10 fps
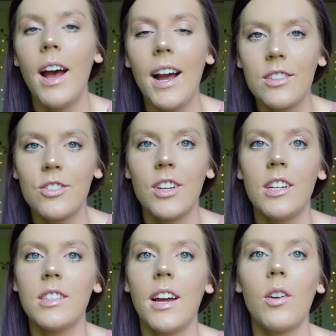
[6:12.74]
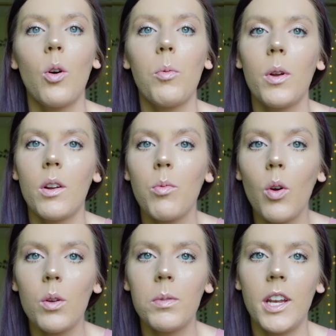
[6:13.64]
Exercise. I incorporated
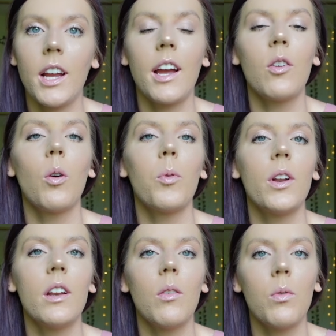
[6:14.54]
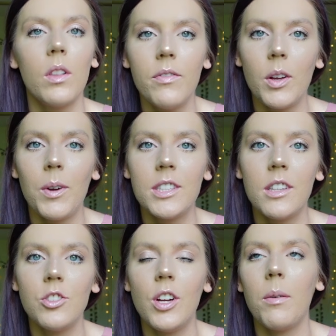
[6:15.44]
rollerblading. I incorporated lifting weights
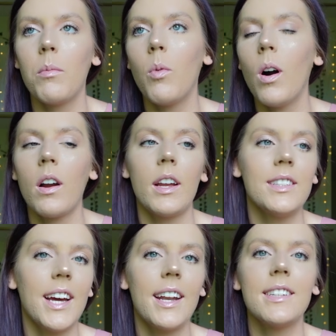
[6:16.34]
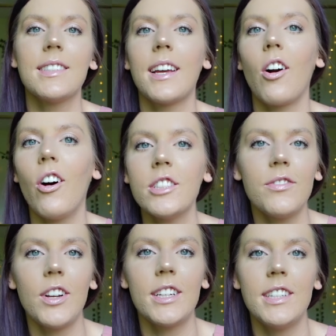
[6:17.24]
at the gym, walking, tennis, like all
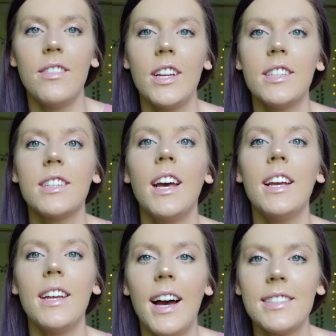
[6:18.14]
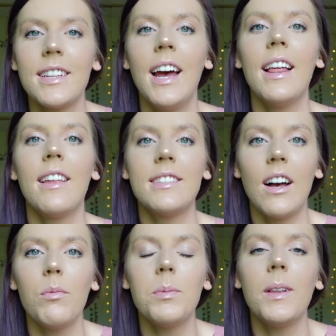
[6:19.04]
different activities. Yes, that's
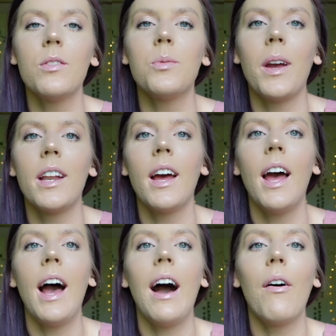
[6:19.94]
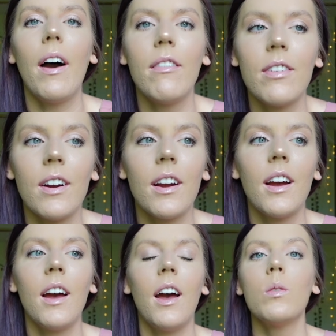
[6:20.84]
helped me lose weight. However,
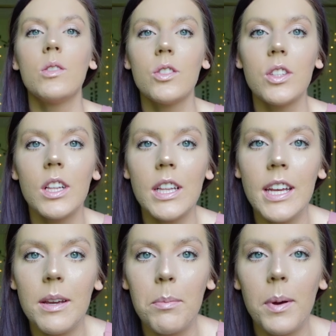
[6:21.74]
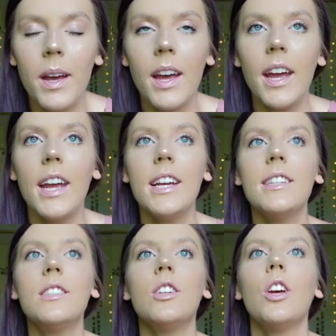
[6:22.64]
sleep
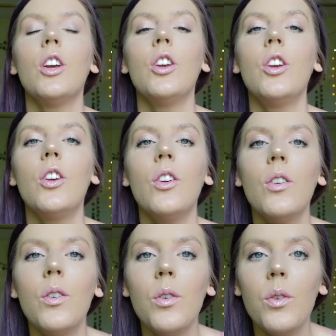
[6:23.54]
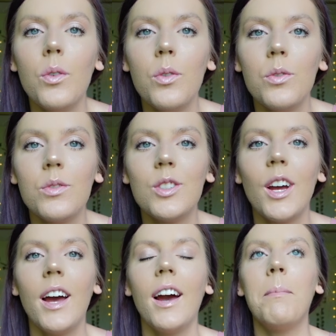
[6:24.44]
is huge.
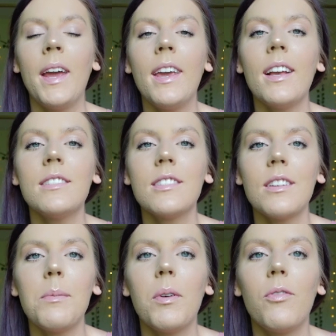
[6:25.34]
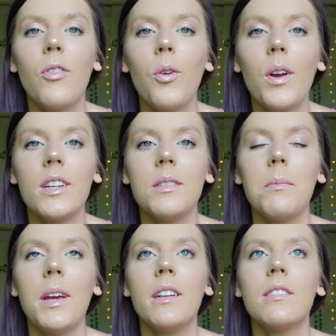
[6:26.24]
Making sleep a focus
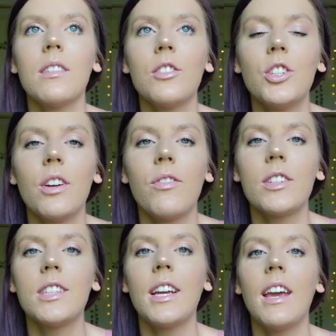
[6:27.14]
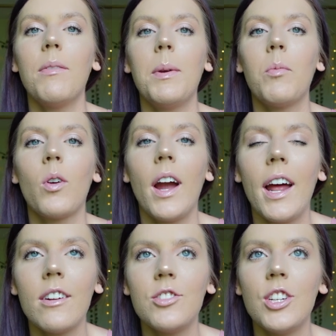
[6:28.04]
made such a difference. It gave me more
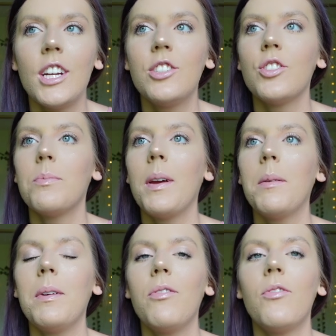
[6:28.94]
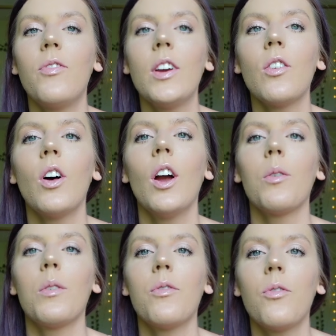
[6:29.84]
energy. It just made me feel
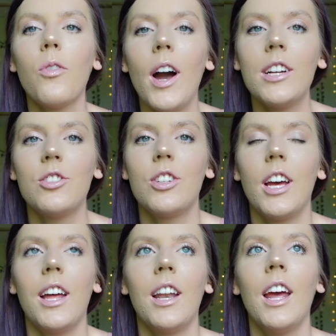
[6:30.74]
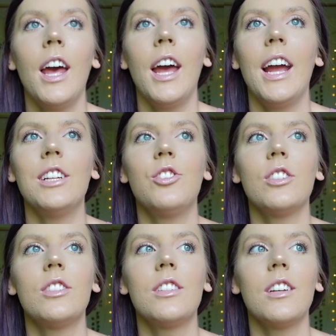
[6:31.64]
refreshed, and it
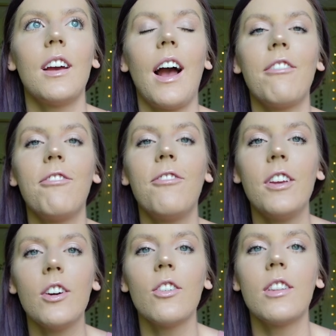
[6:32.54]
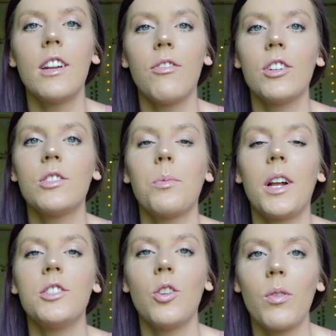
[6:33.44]
just... I feel the difference when
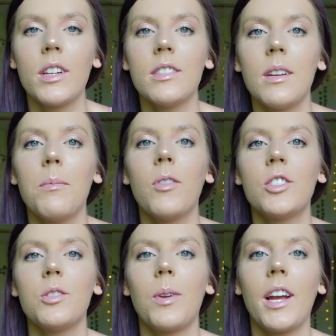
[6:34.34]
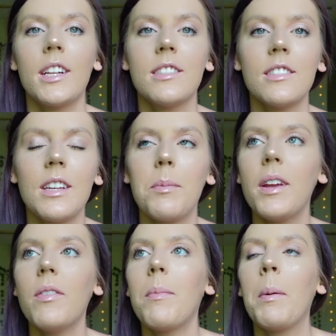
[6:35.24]
I don't get sleep versus when I get sleep.
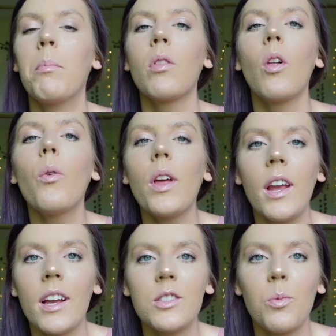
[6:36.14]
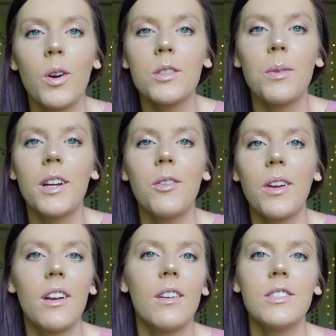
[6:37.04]
Even my bloating is worse when I don't
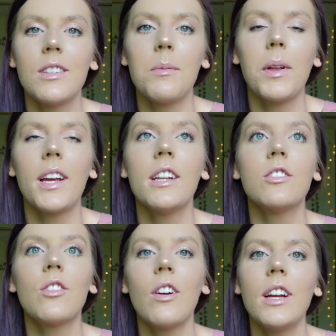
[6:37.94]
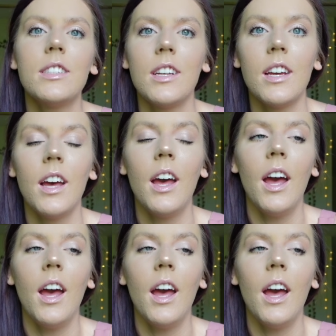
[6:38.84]
get enough sleep. Like, it is crazy.